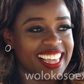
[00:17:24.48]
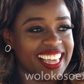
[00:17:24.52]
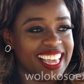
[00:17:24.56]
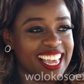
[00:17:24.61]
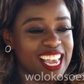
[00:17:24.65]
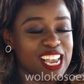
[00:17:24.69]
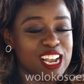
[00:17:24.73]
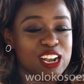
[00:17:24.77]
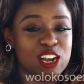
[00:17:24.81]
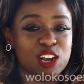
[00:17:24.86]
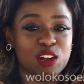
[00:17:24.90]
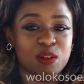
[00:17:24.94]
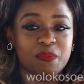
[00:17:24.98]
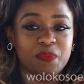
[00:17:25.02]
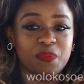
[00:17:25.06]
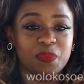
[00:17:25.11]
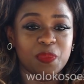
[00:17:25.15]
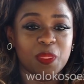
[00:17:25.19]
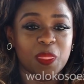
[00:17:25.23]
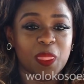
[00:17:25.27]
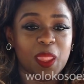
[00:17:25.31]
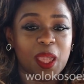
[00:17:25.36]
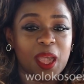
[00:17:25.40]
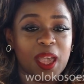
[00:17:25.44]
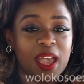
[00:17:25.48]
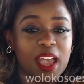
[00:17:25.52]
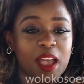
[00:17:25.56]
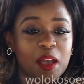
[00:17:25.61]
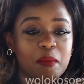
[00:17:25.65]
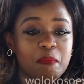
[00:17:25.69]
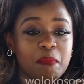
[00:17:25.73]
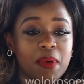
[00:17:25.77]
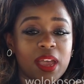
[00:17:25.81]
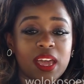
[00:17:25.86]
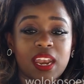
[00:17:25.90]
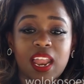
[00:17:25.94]
Men
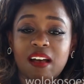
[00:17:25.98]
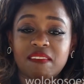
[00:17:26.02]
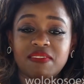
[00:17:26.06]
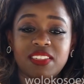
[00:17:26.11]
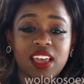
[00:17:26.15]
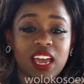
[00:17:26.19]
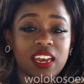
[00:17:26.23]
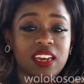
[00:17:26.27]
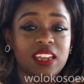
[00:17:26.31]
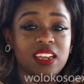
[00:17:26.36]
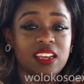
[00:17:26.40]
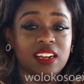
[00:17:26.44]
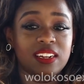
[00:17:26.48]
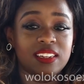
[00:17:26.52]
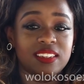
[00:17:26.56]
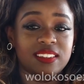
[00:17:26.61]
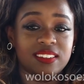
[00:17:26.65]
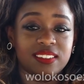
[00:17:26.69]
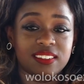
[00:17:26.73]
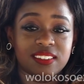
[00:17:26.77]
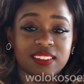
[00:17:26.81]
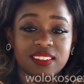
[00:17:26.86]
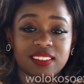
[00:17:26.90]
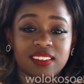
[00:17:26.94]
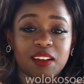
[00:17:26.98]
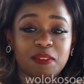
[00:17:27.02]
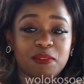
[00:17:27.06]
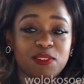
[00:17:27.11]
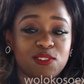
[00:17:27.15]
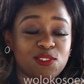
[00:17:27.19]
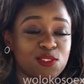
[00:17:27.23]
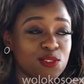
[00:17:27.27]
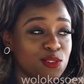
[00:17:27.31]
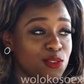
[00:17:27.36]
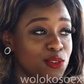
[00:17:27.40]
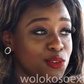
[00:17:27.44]
have their deals. I
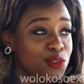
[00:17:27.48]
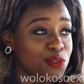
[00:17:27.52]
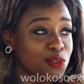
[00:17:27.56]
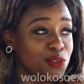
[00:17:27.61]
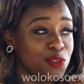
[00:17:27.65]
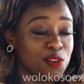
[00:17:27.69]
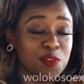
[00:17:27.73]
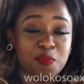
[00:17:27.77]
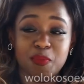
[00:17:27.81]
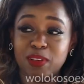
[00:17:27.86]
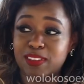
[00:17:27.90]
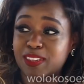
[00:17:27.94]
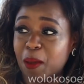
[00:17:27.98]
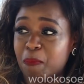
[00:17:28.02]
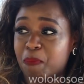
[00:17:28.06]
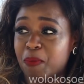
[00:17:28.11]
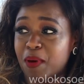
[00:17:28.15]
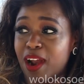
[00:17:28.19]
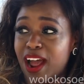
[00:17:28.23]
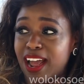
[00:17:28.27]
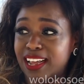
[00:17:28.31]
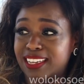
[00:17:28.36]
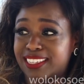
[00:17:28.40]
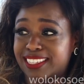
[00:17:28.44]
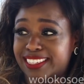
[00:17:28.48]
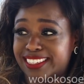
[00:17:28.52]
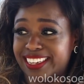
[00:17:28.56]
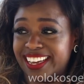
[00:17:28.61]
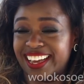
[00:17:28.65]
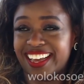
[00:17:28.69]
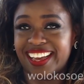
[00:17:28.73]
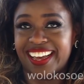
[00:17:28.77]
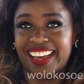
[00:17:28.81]
wish you knew. You'd be surprised.